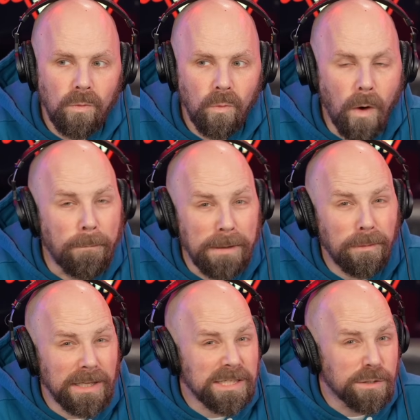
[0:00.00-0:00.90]
while
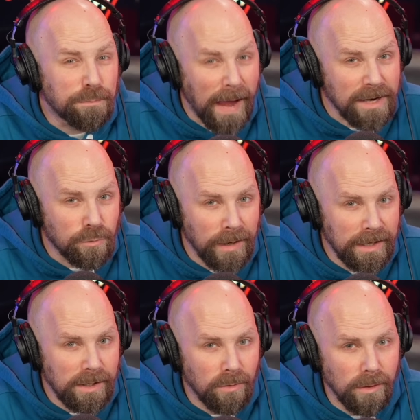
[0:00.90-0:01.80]
people expect
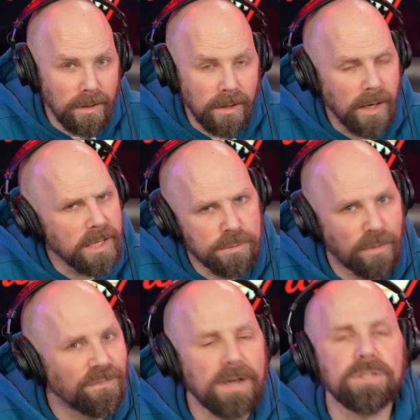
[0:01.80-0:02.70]
Randy Orton, it's
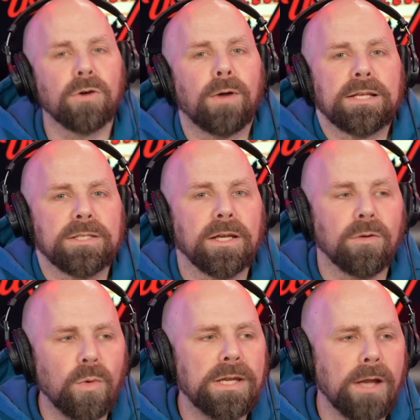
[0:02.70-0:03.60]
professional wrestling,
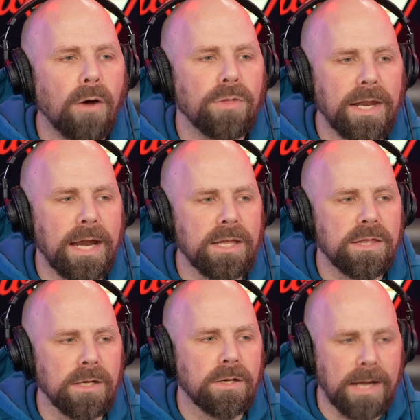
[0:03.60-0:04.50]
and we know that
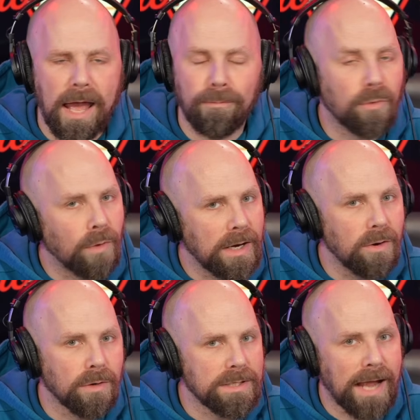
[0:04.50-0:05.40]
anything could happen. Randy
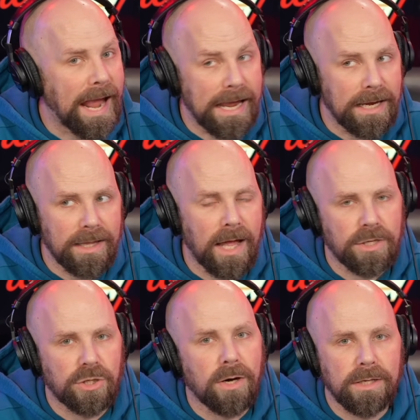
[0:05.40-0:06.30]
Orton ain't in that
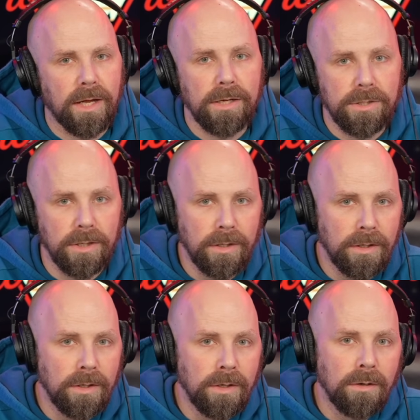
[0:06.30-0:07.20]
shark cage.
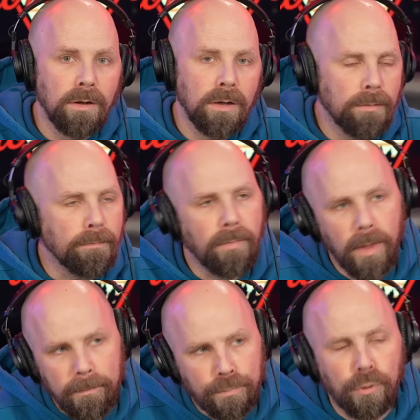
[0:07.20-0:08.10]

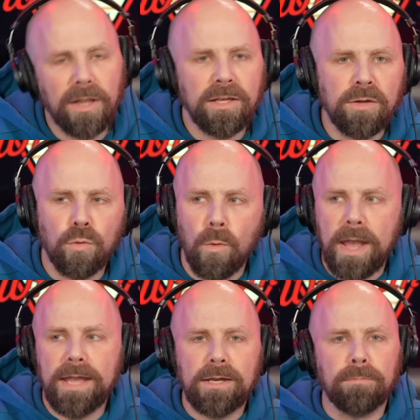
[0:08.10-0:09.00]
Brilliant
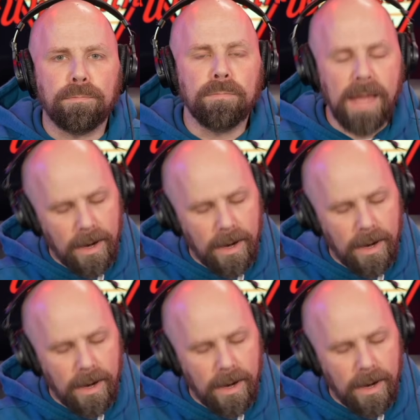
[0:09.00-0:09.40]
way to not